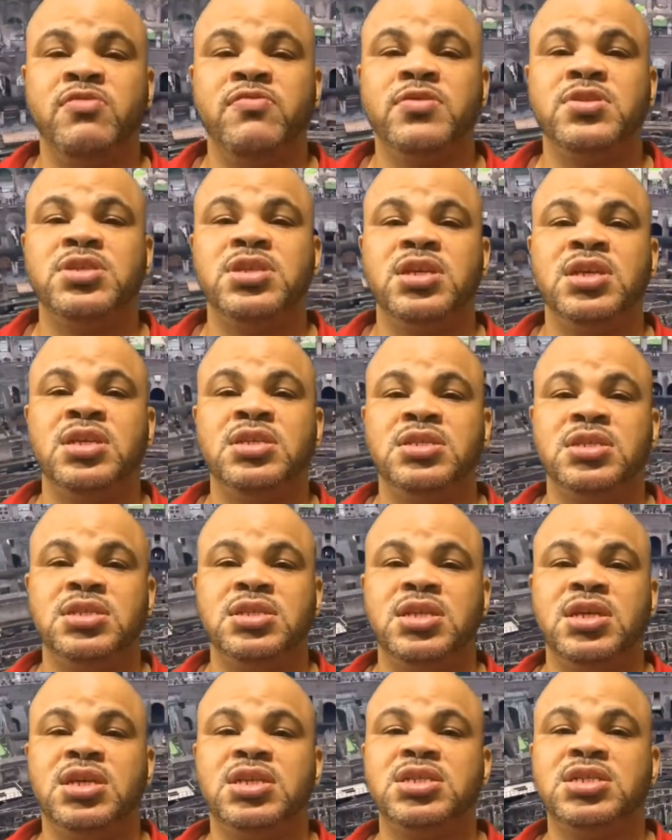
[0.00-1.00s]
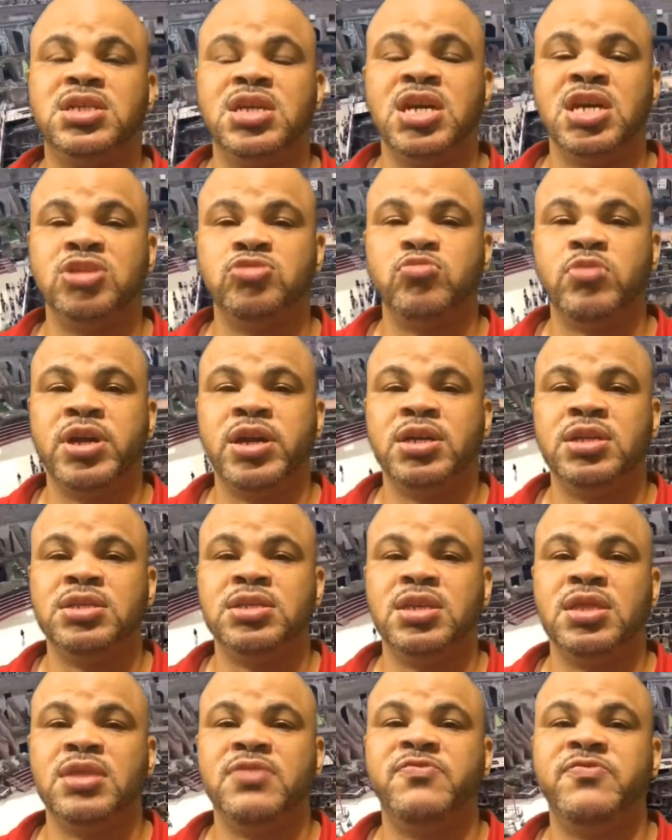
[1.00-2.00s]
overseas is the exchange
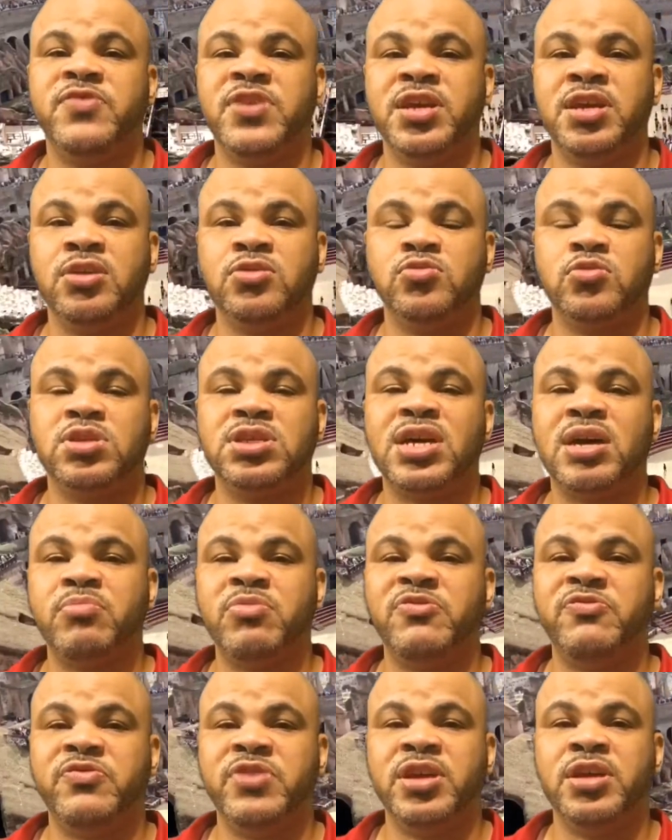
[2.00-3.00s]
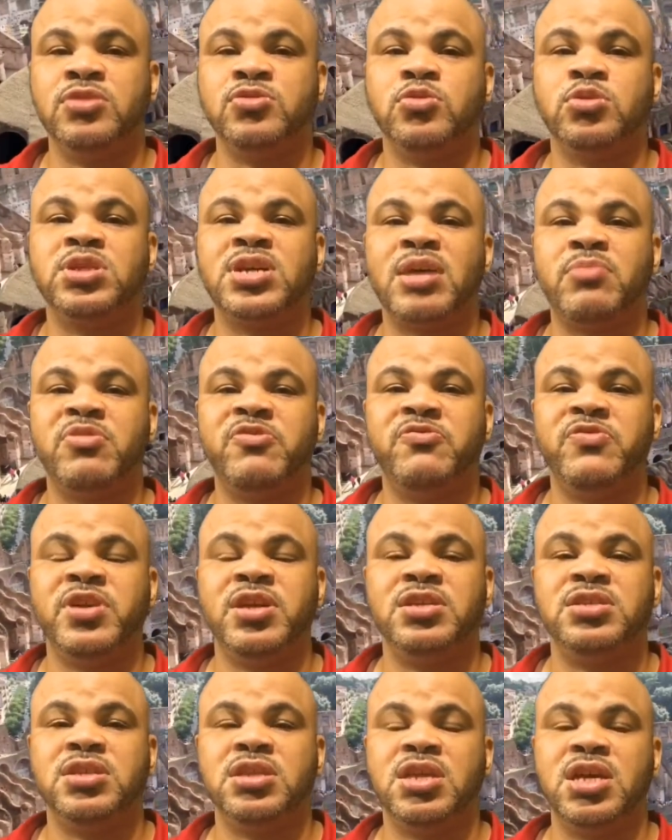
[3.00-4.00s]
rates and the fees on top of fees on top of
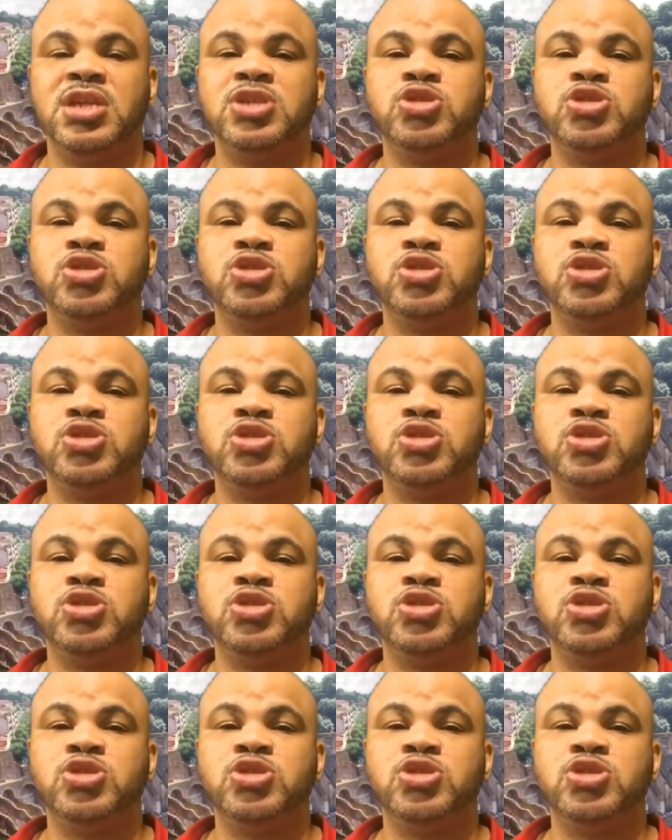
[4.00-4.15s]
fees that they